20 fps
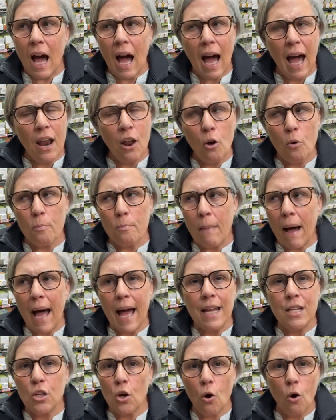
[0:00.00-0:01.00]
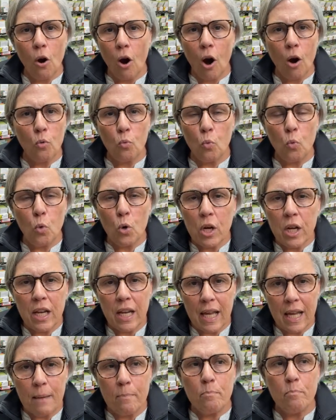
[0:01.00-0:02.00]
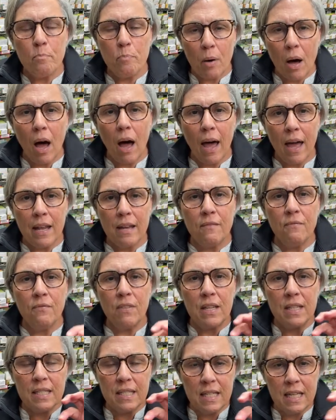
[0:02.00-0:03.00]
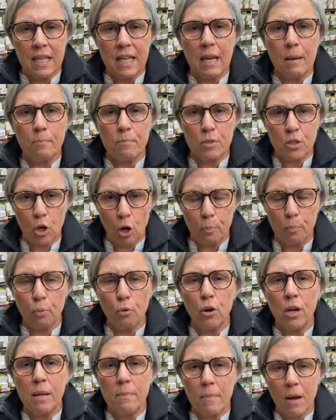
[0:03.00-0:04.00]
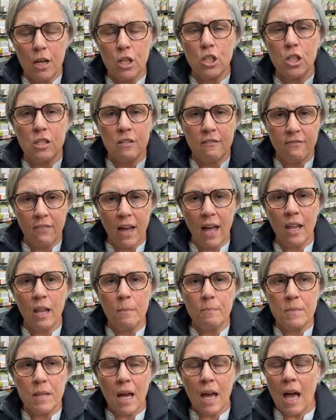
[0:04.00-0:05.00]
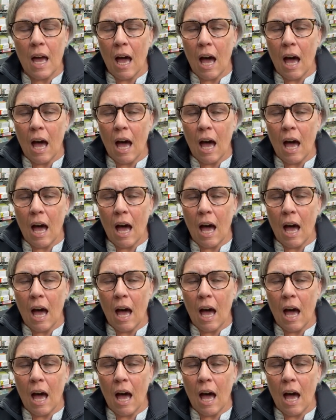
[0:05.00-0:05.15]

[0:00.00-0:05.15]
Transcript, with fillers: I don't, mine don't, aren't woody, but the tips are pretty much developed.